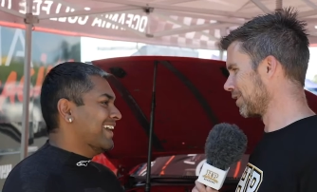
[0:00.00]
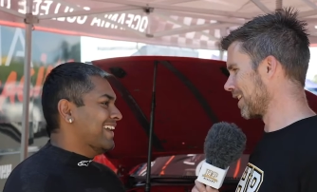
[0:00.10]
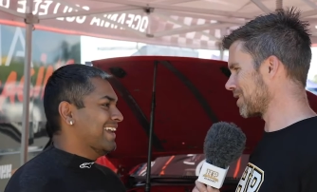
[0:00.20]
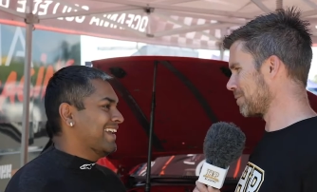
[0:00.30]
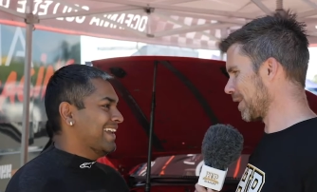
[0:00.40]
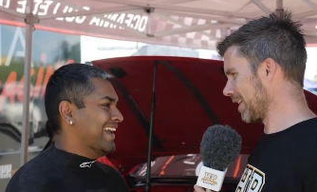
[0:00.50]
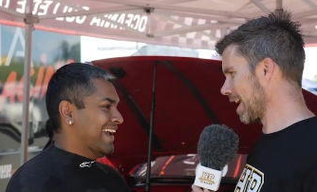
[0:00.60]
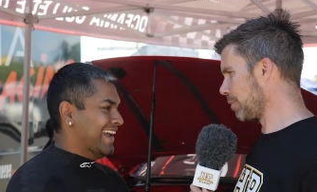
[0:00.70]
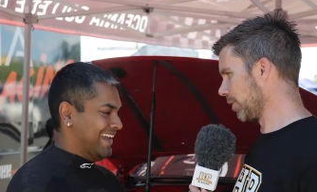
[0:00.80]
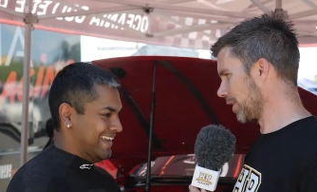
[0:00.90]
Speaker 1: not actually beating
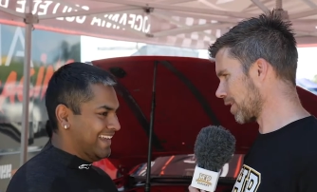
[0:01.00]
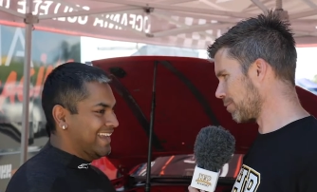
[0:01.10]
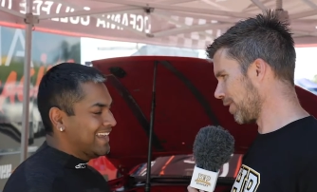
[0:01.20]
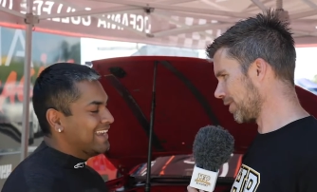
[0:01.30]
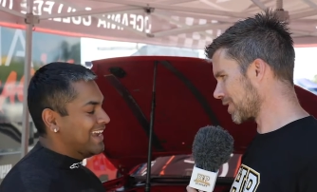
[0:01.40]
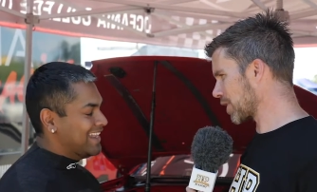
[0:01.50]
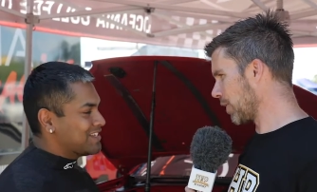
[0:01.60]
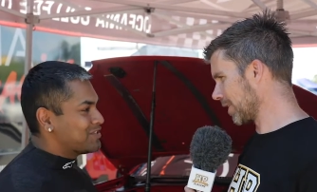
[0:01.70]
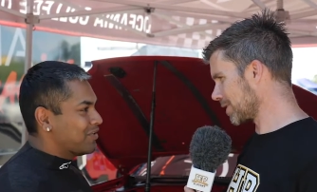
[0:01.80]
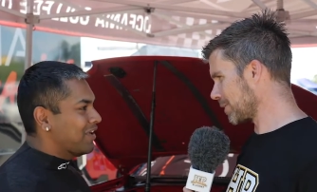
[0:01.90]
Speaker 2: up on the components
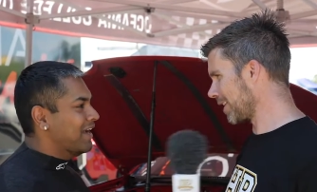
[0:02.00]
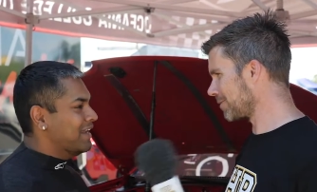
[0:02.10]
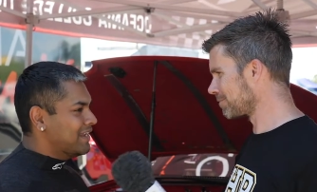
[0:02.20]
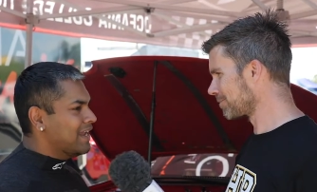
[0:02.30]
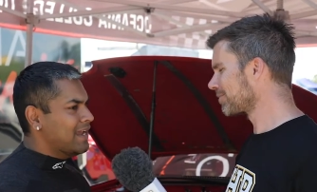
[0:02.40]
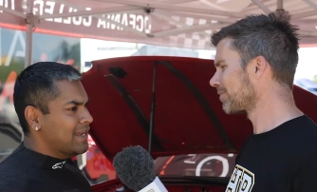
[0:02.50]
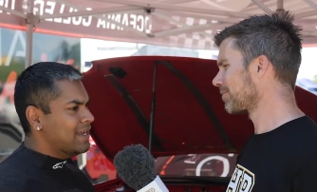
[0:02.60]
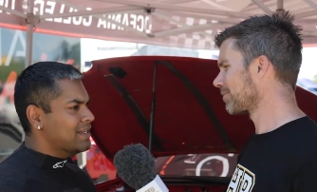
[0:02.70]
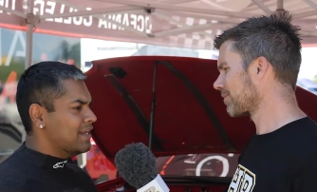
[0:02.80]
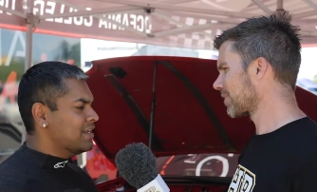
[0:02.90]
quite as bad. Yeah,
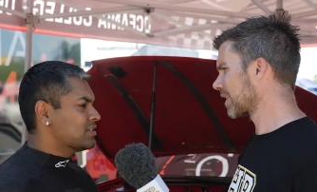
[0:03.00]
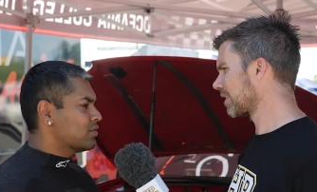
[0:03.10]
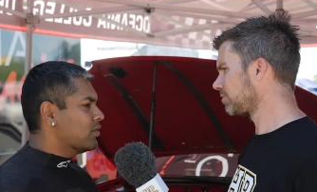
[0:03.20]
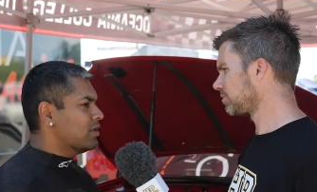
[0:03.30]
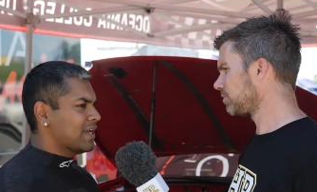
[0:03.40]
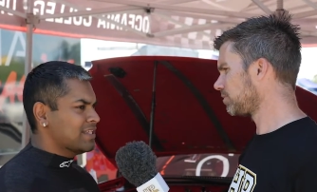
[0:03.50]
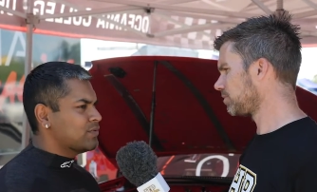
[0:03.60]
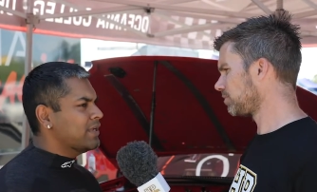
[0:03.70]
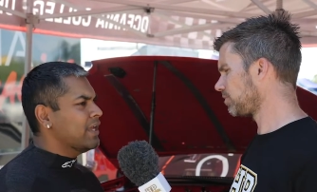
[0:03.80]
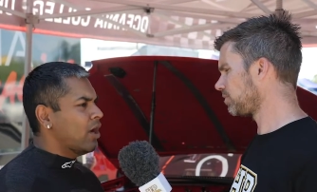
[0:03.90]
and it's good. Like it's
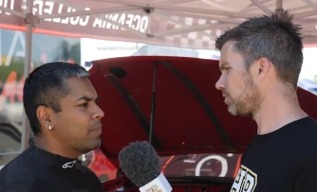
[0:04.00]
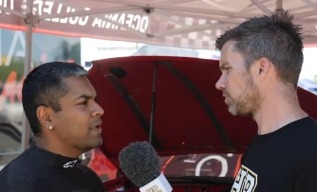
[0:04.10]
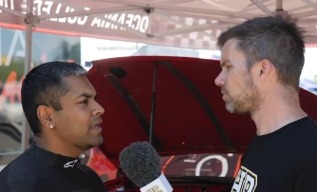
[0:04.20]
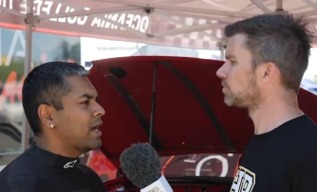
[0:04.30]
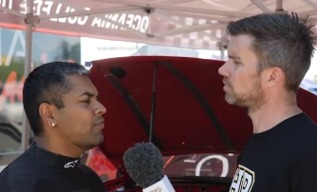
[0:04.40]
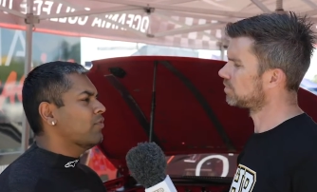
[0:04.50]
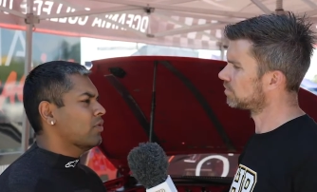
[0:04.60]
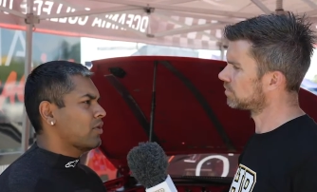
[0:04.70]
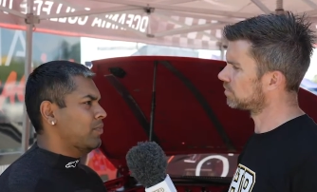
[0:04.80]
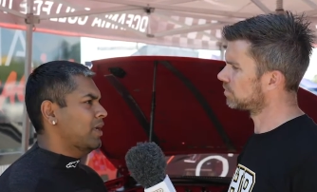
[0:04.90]
really opened it up for a
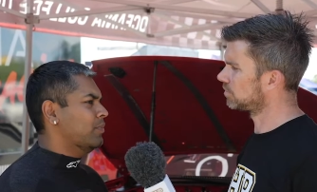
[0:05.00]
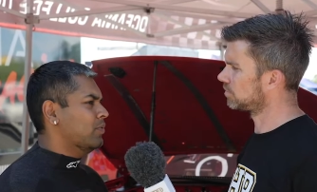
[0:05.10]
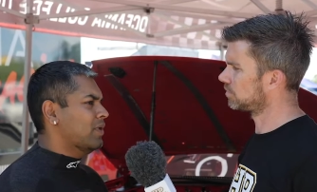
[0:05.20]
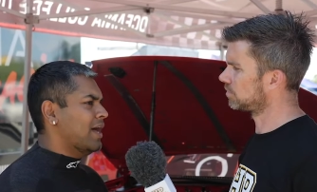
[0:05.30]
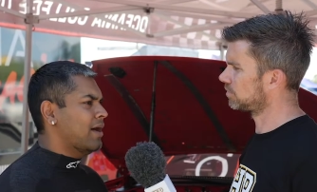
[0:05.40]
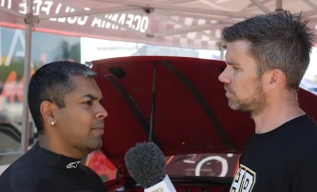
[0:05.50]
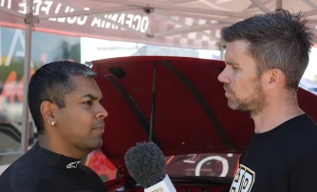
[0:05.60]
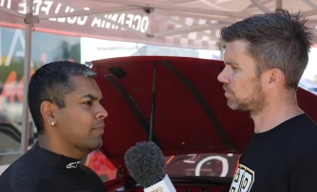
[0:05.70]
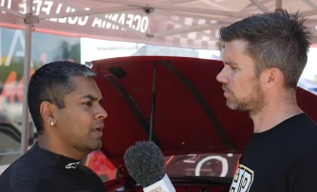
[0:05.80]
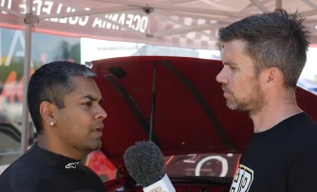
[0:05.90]
lot of people.
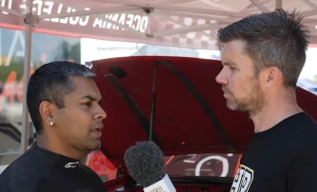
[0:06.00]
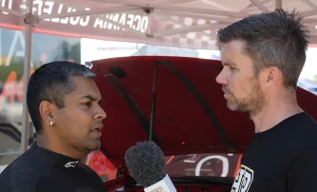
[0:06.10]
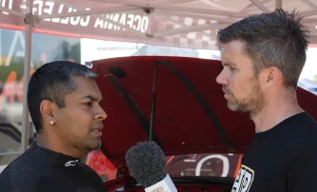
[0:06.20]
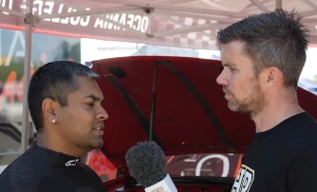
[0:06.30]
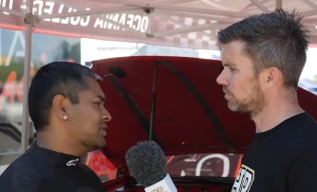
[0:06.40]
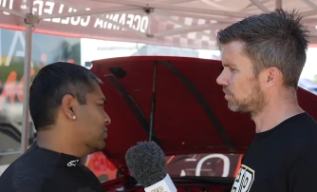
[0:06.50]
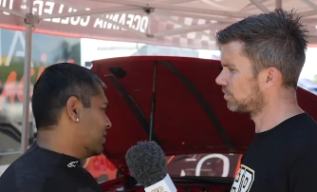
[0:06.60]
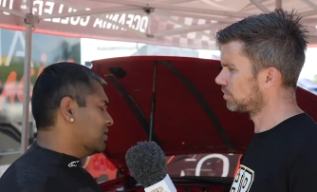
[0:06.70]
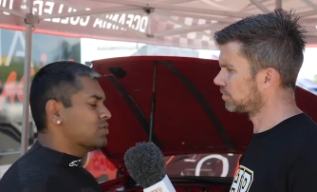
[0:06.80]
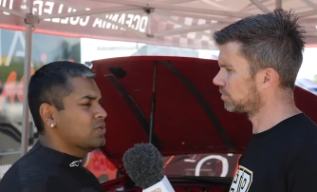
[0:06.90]
Just not
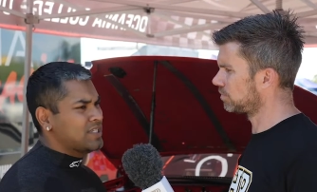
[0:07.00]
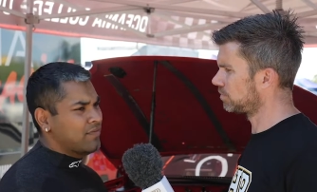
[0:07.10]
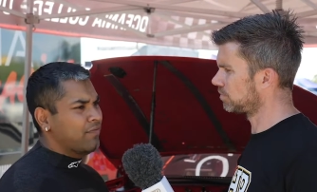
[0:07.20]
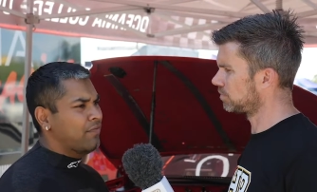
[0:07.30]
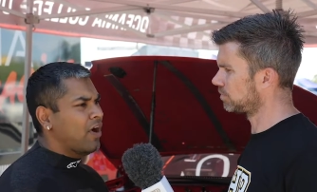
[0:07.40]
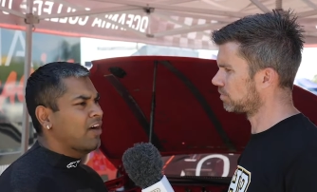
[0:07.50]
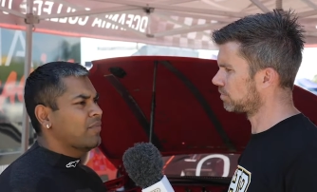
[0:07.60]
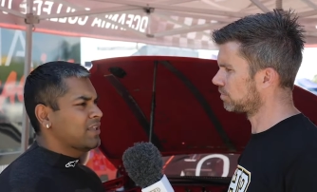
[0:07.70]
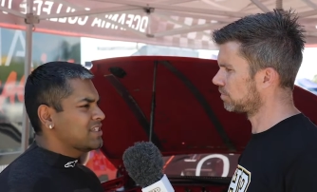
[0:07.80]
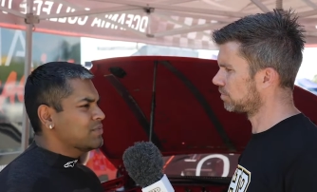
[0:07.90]
in the 275,
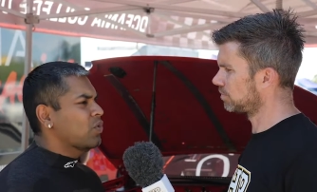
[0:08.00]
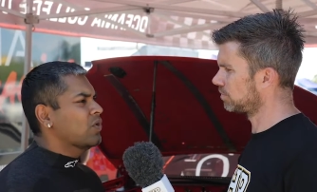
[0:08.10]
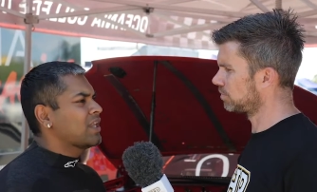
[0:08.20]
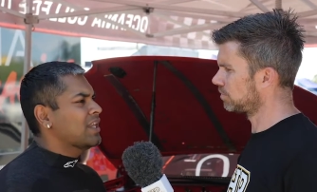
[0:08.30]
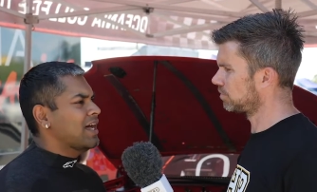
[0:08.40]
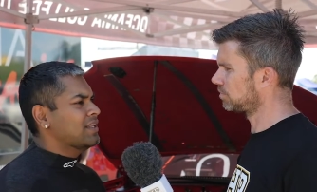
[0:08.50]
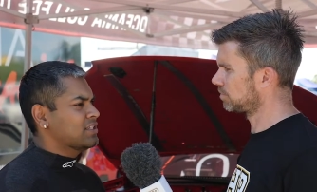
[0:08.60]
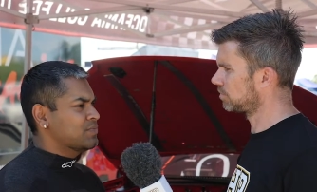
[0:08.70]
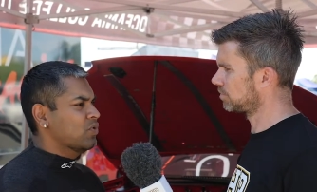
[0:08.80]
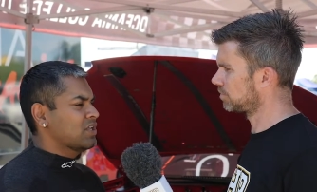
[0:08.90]
but the smaller
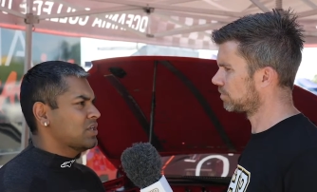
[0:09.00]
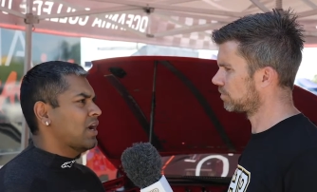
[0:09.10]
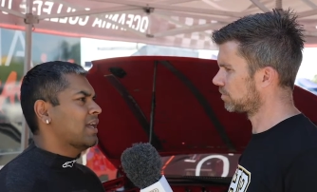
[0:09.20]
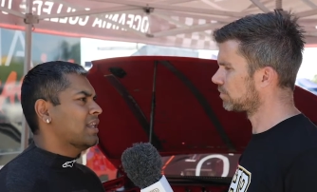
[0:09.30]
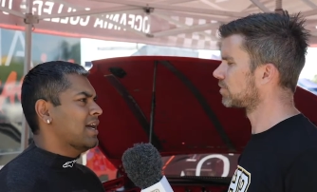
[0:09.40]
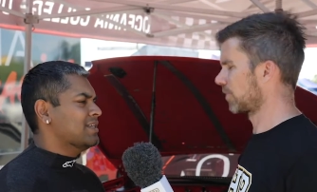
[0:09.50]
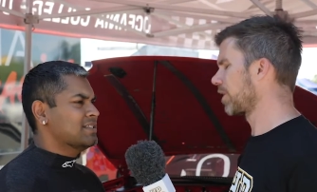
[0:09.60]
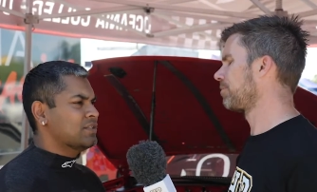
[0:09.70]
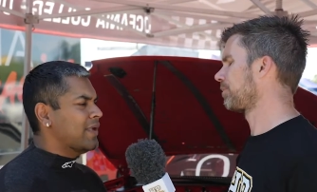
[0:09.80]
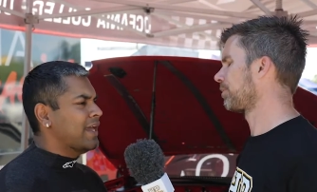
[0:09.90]
tyre classes,
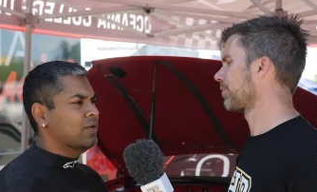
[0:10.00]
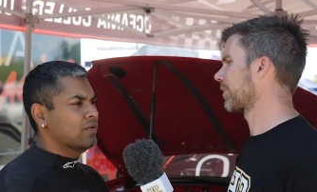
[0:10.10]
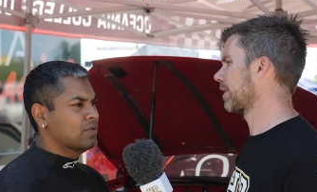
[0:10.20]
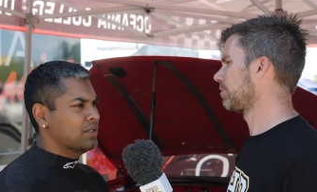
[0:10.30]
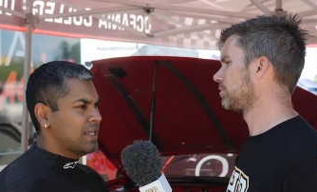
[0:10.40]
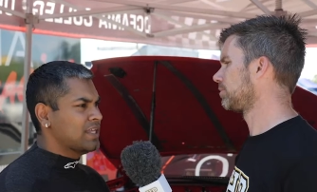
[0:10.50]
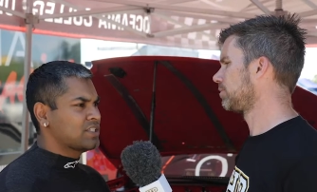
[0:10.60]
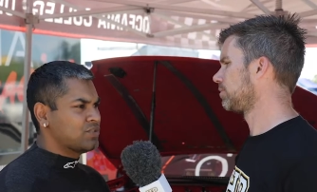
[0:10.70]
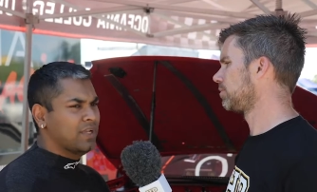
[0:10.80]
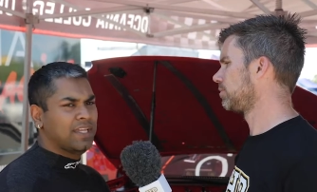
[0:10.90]
the radial things.
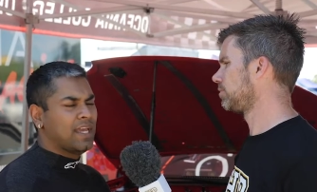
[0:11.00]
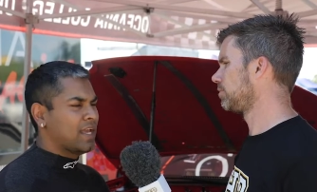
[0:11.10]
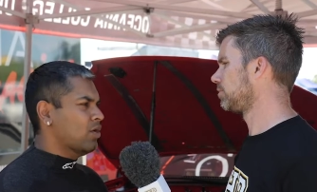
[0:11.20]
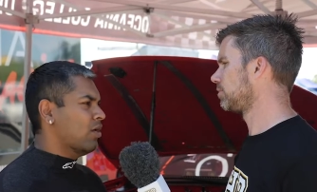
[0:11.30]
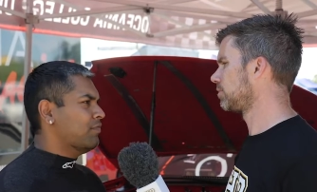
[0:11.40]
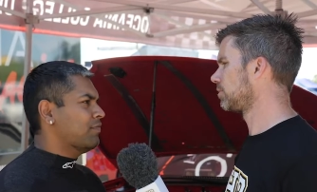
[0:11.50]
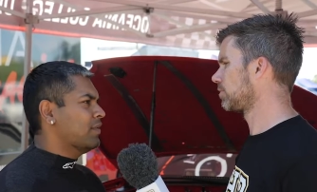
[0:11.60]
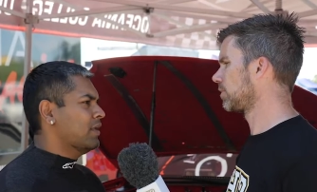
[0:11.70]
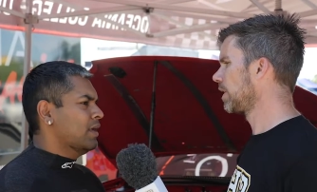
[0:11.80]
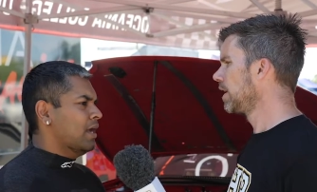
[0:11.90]
It's really kicking off,
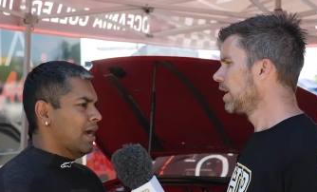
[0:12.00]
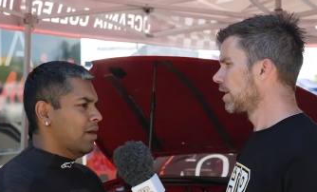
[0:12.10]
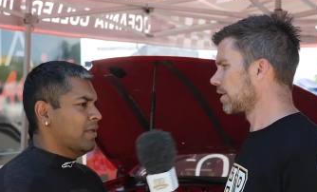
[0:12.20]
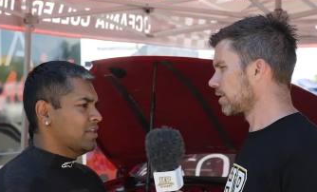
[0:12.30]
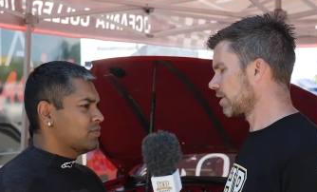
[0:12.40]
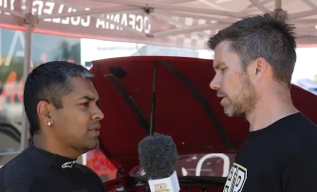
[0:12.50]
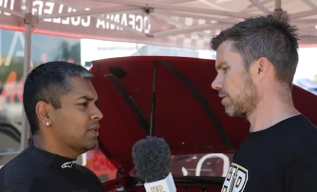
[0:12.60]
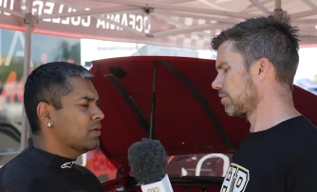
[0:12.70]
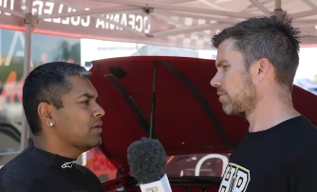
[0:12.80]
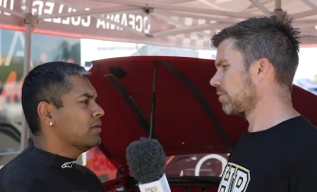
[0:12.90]
and it's really
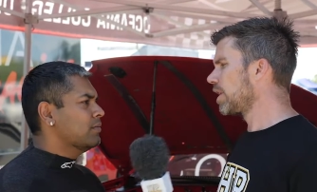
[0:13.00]
good.